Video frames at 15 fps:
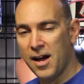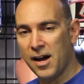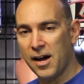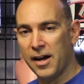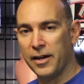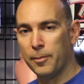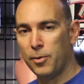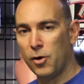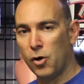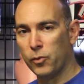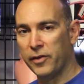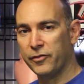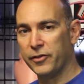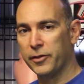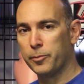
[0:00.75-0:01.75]
Hi, I'm Paul
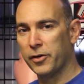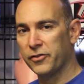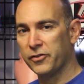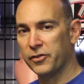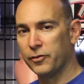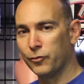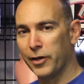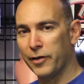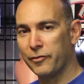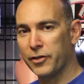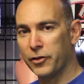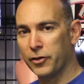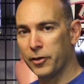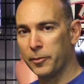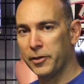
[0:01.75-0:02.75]
Reavlin, the president of
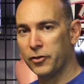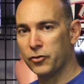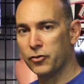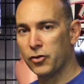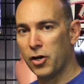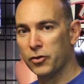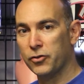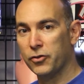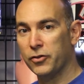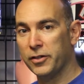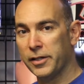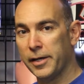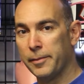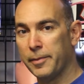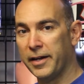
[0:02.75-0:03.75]
Revgear, and I'm here to talk to you
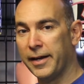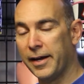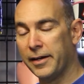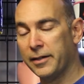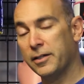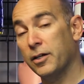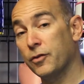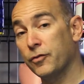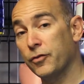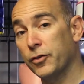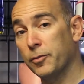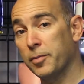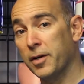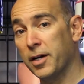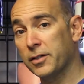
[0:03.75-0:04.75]
today about how to care for
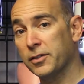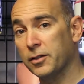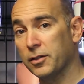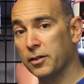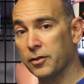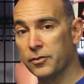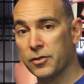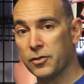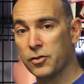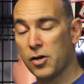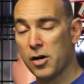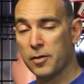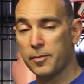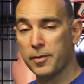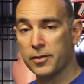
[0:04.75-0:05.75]
your boxing gloves and
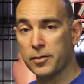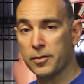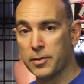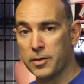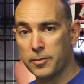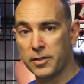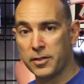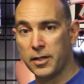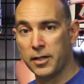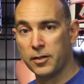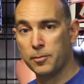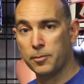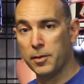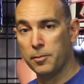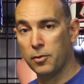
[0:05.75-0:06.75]
talk about some of the
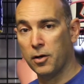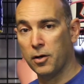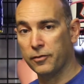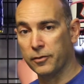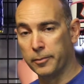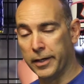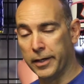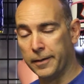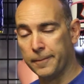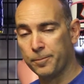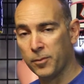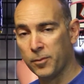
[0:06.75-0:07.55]
mistakes people often make.